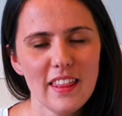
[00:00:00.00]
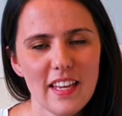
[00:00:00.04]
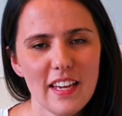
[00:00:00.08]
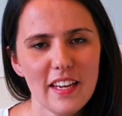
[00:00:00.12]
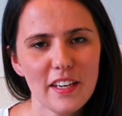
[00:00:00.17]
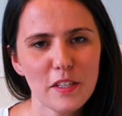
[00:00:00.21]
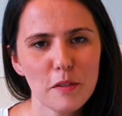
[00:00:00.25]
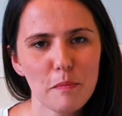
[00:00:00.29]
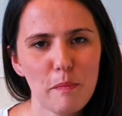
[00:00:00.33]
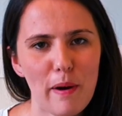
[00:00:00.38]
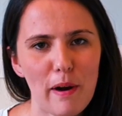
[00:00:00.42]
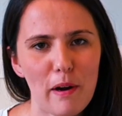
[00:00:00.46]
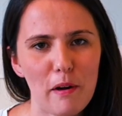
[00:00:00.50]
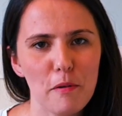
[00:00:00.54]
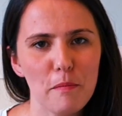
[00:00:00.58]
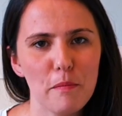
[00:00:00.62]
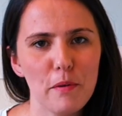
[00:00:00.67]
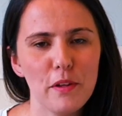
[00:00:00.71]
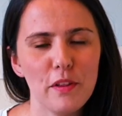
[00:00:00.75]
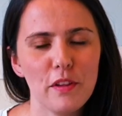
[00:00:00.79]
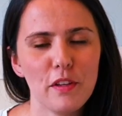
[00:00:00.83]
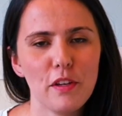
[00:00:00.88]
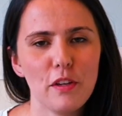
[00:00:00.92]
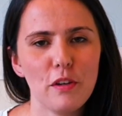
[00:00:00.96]

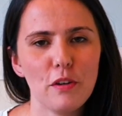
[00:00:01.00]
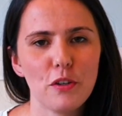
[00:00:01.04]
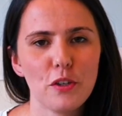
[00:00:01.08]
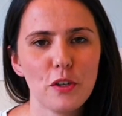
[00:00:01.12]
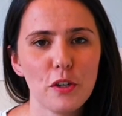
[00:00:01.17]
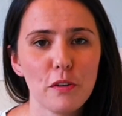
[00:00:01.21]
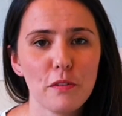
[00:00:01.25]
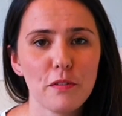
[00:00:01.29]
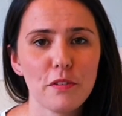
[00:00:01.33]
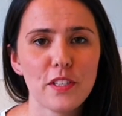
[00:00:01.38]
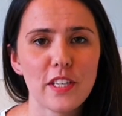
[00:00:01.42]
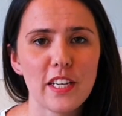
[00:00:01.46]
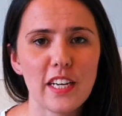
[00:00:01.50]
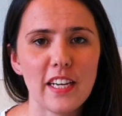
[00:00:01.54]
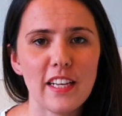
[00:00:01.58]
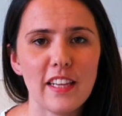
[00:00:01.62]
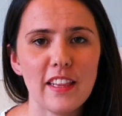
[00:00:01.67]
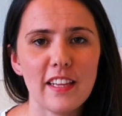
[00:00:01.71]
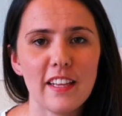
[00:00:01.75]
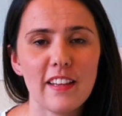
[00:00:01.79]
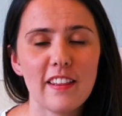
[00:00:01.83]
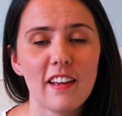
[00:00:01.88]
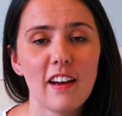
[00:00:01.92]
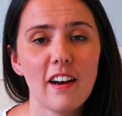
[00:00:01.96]
Experiment, you should have seen that
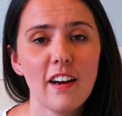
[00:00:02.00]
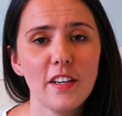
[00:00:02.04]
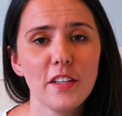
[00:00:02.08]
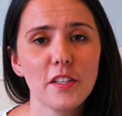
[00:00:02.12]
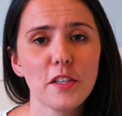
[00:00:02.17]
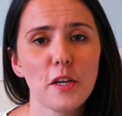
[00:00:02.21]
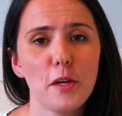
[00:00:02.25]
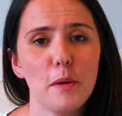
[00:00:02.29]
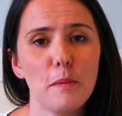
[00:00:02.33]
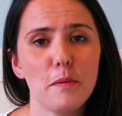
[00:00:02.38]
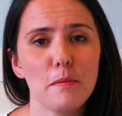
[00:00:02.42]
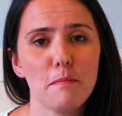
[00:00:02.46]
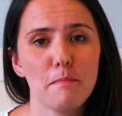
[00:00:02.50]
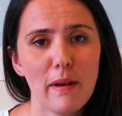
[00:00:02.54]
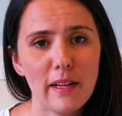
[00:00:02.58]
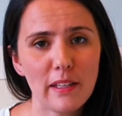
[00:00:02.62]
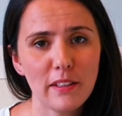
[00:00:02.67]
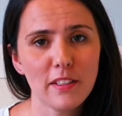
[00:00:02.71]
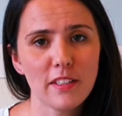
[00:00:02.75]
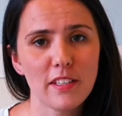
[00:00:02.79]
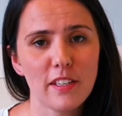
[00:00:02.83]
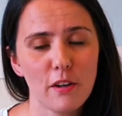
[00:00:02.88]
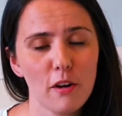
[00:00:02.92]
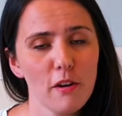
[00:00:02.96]
the ice cubes
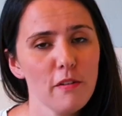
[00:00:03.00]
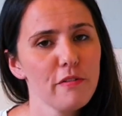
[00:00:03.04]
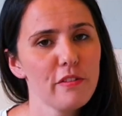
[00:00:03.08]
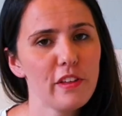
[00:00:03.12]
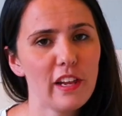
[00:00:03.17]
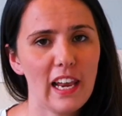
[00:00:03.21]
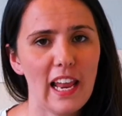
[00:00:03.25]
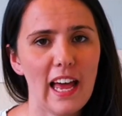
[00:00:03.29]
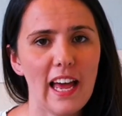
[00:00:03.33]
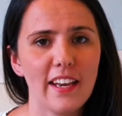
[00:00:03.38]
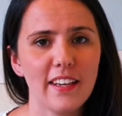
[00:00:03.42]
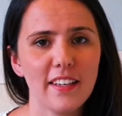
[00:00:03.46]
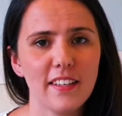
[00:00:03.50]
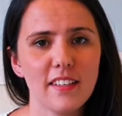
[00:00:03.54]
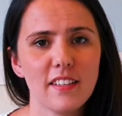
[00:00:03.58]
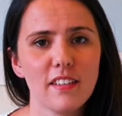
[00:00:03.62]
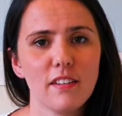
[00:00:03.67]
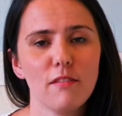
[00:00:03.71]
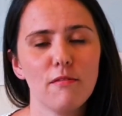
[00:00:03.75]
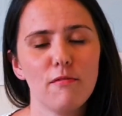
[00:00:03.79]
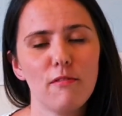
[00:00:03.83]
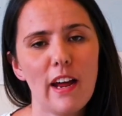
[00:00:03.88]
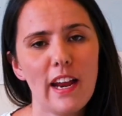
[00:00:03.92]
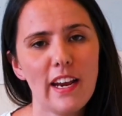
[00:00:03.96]
melted off the land,
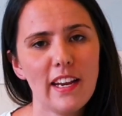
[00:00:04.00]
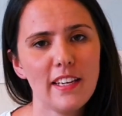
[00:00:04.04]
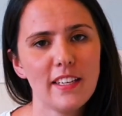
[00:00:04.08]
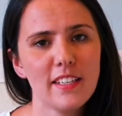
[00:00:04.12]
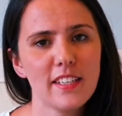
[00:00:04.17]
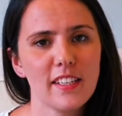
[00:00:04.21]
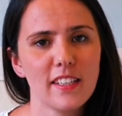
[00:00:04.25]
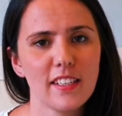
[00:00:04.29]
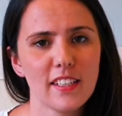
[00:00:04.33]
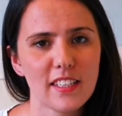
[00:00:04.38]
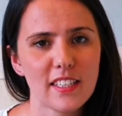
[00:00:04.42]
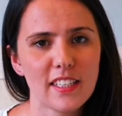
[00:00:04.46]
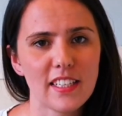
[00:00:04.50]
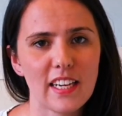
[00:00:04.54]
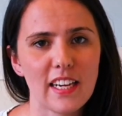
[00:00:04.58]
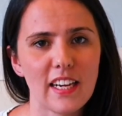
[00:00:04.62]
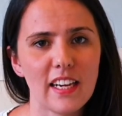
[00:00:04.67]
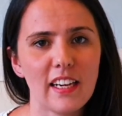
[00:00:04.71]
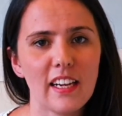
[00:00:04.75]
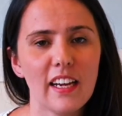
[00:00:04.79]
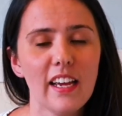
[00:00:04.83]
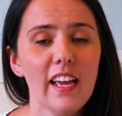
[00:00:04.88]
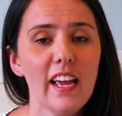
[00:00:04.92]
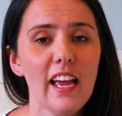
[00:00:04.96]
ran into the sea
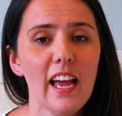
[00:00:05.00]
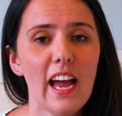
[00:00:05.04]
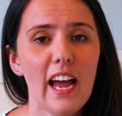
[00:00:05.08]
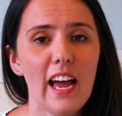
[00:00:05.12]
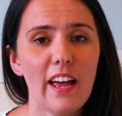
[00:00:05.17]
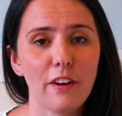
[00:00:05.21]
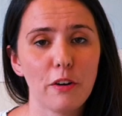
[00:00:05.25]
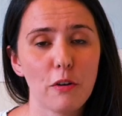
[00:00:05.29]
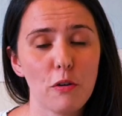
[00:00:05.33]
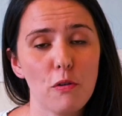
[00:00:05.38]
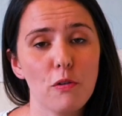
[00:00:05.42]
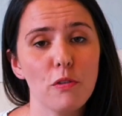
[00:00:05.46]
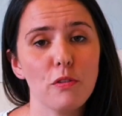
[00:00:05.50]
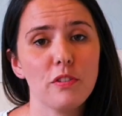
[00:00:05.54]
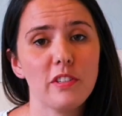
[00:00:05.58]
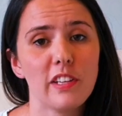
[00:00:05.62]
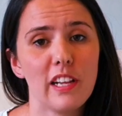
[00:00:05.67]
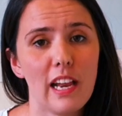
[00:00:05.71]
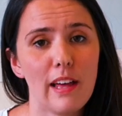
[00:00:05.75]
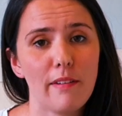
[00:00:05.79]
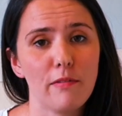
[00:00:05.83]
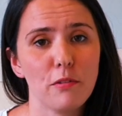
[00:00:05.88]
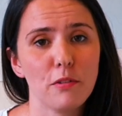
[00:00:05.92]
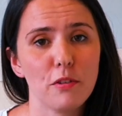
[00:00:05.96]
and caused the
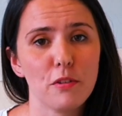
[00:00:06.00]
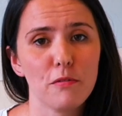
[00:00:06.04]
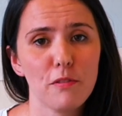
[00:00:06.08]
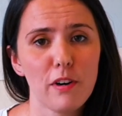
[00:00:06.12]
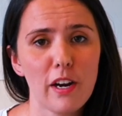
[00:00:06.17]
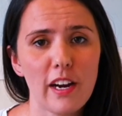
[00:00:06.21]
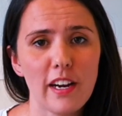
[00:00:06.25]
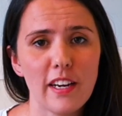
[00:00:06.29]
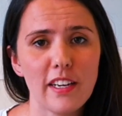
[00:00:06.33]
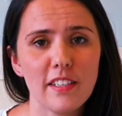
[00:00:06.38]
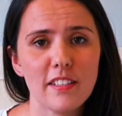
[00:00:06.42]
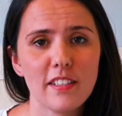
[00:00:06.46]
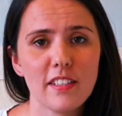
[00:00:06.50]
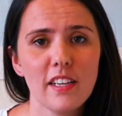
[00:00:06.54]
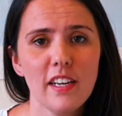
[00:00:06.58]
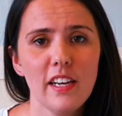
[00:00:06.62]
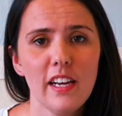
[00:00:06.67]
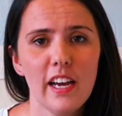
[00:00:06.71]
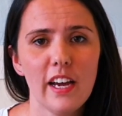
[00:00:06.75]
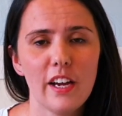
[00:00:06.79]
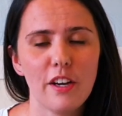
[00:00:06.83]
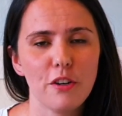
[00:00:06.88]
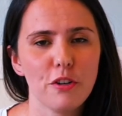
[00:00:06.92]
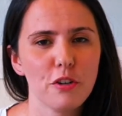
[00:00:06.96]
level to rise.
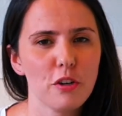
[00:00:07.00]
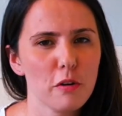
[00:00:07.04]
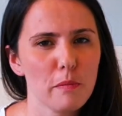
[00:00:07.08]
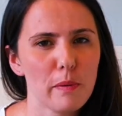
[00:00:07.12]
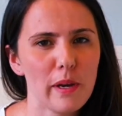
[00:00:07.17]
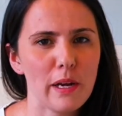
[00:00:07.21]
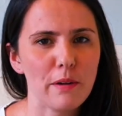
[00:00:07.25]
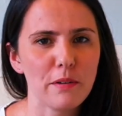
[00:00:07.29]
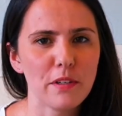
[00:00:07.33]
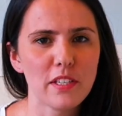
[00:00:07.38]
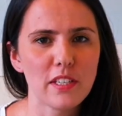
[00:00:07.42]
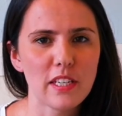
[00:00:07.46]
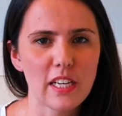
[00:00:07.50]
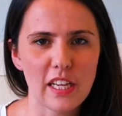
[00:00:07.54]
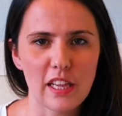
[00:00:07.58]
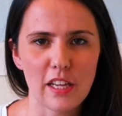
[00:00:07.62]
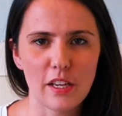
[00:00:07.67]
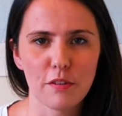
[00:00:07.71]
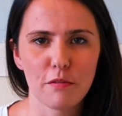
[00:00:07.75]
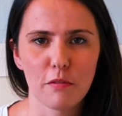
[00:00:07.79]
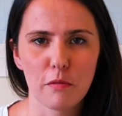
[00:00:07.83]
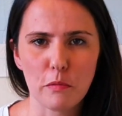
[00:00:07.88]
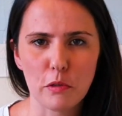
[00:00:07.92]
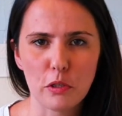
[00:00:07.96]
And you should have been able to see this
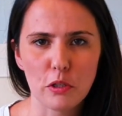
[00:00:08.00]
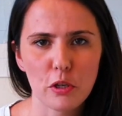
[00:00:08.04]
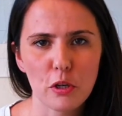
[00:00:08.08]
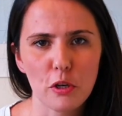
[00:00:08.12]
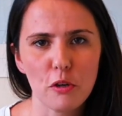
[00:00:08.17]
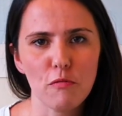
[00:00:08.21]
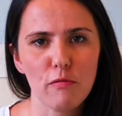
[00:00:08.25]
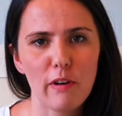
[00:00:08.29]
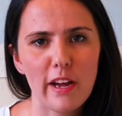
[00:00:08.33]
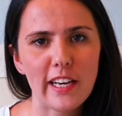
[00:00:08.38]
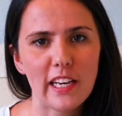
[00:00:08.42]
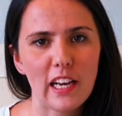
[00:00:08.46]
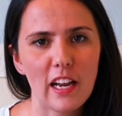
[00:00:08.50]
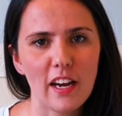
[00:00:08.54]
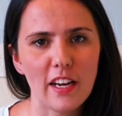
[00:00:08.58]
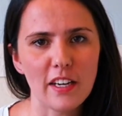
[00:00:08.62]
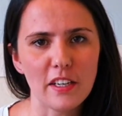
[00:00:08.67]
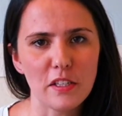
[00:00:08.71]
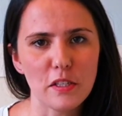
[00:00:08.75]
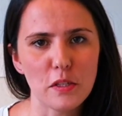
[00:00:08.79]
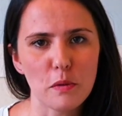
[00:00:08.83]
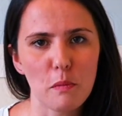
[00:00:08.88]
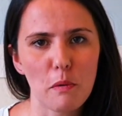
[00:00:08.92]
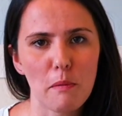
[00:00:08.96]
from the two red lines
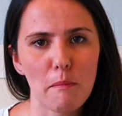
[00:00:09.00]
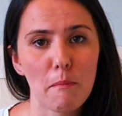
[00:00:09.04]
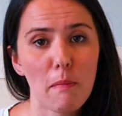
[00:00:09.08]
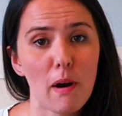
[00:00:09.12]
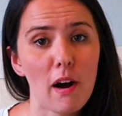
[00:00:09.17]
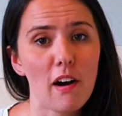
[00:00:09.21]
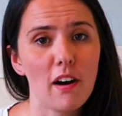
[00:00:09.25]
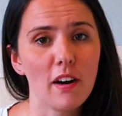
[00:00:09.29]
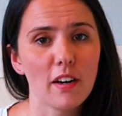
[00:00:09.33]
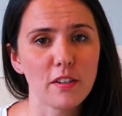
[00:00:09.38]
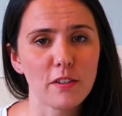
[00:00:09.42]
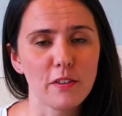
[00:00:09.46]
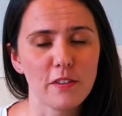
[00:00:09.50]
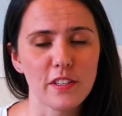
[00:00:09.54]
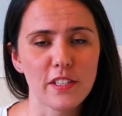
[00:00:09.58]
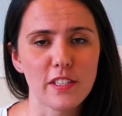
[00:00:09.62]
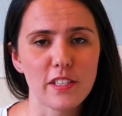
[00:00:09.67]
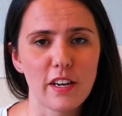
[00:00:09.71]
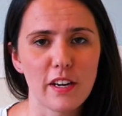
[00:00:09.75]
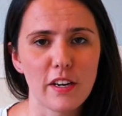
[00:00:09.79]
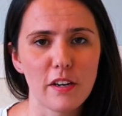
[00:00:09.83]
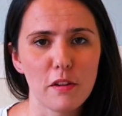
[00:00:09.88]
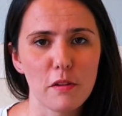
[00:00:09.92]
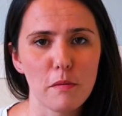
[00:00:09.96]
that were marked on the
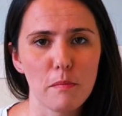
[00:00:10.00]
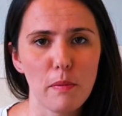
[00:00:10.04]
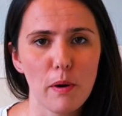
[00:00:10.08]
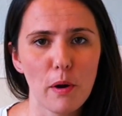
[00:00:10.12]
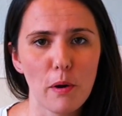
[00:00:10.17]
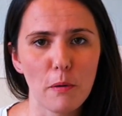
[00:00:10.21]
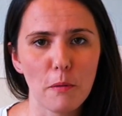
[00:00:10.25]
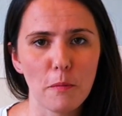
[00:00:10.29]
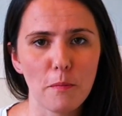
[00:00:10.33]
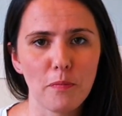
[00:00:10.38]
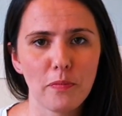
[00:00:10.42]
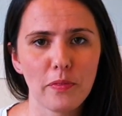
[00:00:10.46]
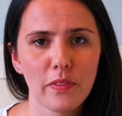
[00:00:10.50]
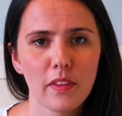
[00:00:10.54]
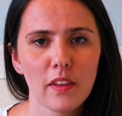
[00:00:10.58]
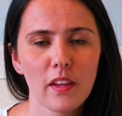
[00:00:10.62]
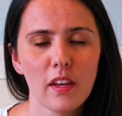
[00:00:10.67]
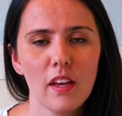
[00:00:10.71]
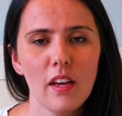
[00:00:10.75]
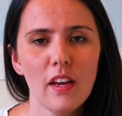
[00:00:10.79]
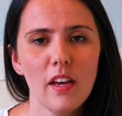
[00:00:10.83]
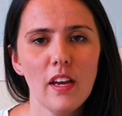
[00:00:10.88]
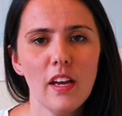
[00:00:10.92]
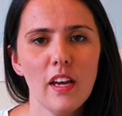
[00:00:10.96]
side of the bowl.
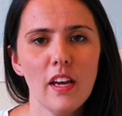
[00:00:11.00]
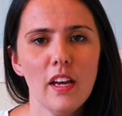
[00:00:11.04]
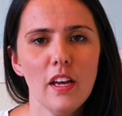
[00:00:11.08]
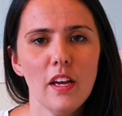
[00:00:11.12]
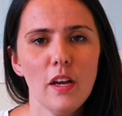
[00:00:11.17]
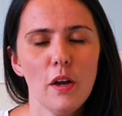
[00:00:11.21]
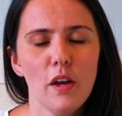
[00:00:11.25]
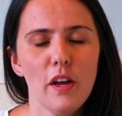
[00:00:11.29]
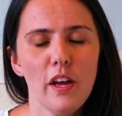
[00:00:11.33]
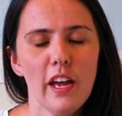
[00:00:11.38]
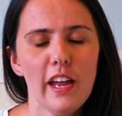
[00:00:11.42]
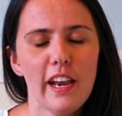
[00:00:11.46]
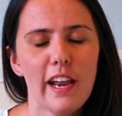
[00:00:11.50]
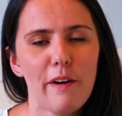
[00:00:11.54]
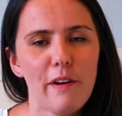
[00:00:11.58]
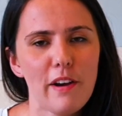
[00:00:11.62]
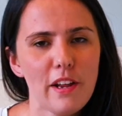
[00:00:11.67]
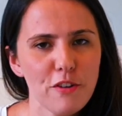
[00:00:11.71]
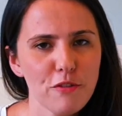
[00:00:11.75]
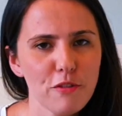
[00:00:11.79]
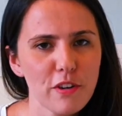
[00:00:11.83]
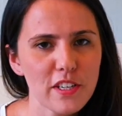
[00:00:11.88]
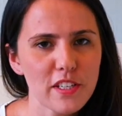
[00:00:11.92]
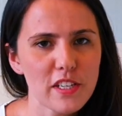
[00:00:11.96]
Now, an
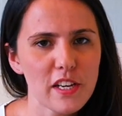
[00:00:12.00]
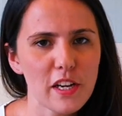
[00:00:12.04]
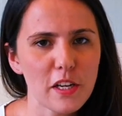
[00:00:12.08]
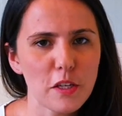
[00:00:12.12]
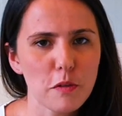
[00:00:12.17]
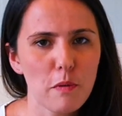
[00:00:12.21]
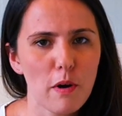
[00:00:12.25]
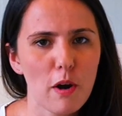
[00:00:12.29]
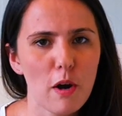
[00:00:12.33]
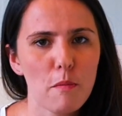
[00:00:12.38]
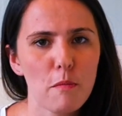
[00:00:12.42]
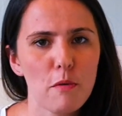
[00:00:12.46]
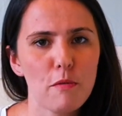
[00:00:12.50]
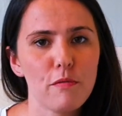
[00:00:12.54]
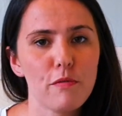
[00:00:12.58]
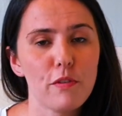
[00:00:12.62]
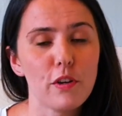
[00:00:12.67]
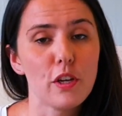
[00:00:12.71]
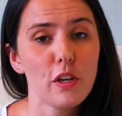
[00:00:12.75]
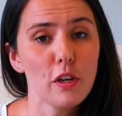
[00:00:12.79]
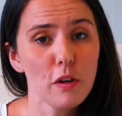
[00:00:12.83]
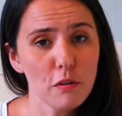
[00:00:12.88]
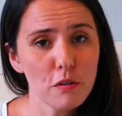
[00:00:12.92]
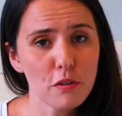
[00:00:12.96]
interesting experiment for
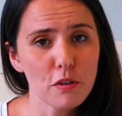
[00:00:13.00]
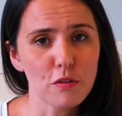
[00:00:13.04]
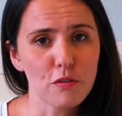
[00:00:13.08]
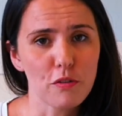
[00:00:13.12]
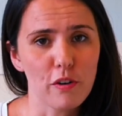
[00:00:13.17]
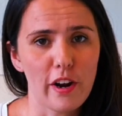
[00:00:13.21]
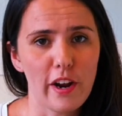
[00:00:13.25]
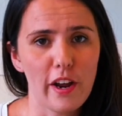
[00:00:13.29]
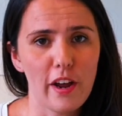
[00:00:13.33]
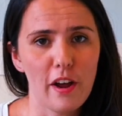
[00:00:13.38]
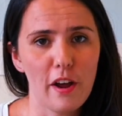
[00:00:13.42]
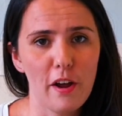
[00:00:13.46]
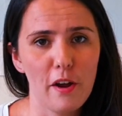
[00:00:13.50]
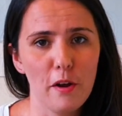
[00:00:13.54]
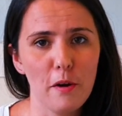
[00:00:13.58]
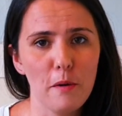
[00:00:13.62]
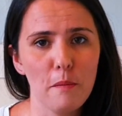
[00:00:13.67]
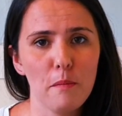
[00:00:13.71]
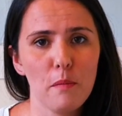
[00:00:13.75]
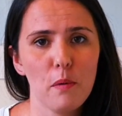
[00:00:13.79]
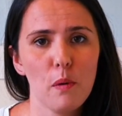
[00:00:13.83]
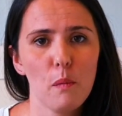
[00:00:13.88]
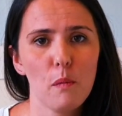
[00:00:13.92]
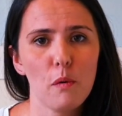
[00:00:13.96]
you to try at home
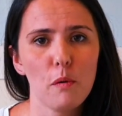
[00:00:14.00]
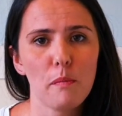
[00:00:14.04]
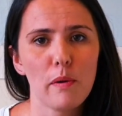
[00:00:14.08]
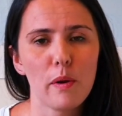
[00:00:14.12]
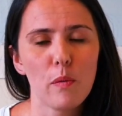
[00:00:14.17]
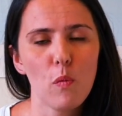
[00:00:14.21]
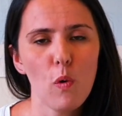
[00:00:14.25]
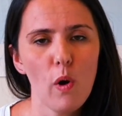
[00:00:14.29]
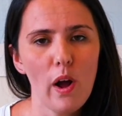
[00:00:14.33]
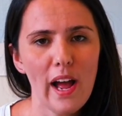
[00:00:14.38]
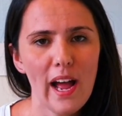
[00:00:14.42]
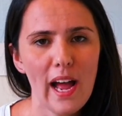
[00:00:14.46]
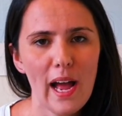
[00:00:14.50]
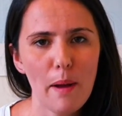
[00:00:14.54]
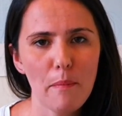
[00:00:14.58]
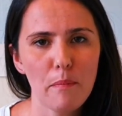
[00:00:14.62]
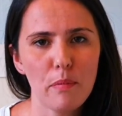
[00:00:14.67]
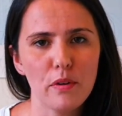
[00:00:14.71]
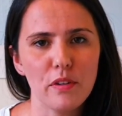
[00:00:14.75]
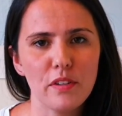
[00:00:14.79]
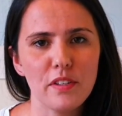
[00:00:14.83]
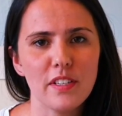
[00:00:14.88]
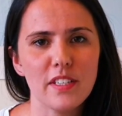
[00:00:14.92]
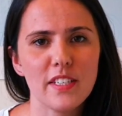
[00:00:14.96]
would be what
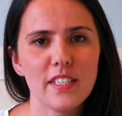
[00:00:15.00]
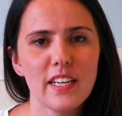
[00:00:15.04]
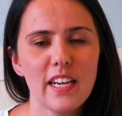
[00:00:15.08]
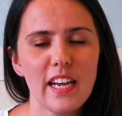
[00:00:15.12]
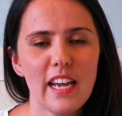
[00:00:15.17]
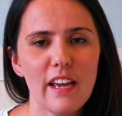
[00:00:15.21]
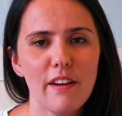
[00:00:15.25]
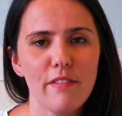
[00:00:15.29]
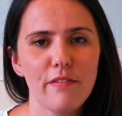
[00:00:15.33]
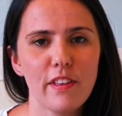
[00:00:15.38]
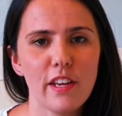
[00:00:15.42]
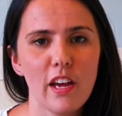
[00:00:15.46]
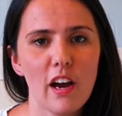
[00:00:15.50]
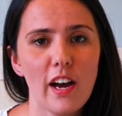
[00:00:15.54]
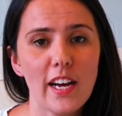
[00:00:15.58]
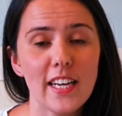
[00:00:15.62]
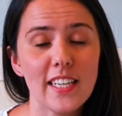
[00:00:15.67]
happens if the ice